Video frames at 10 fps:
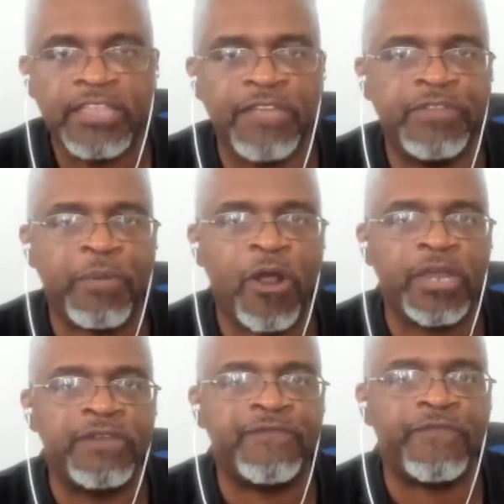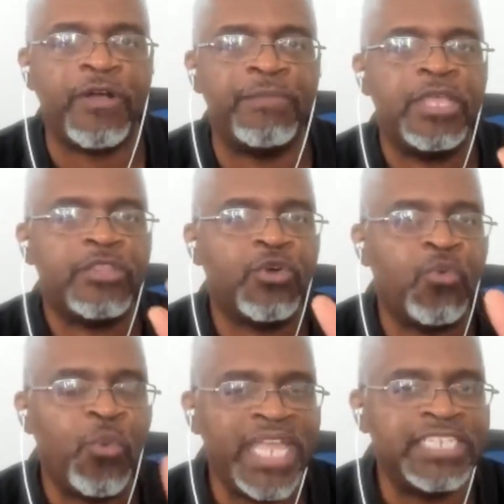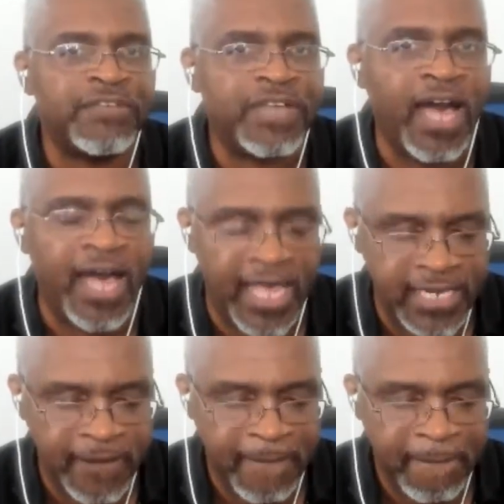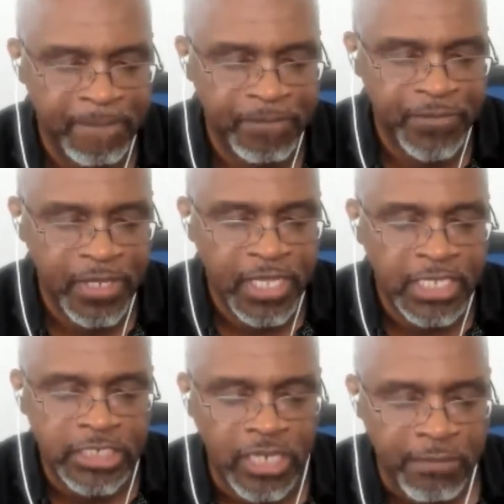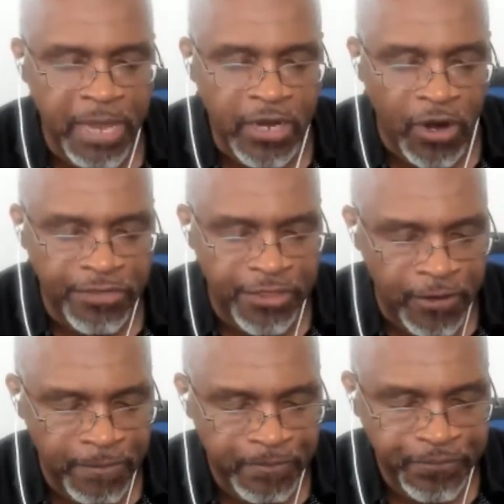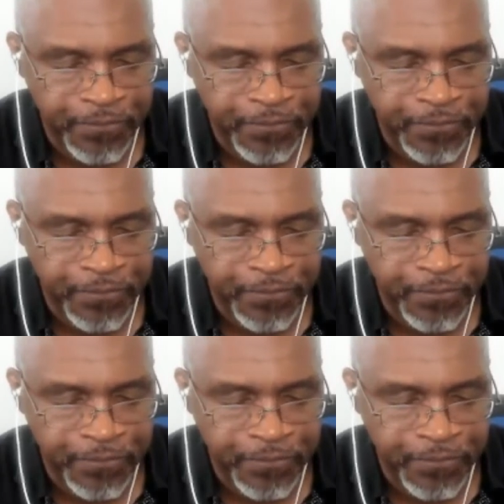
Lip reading: They've departed from the ways of God. John MacArthur,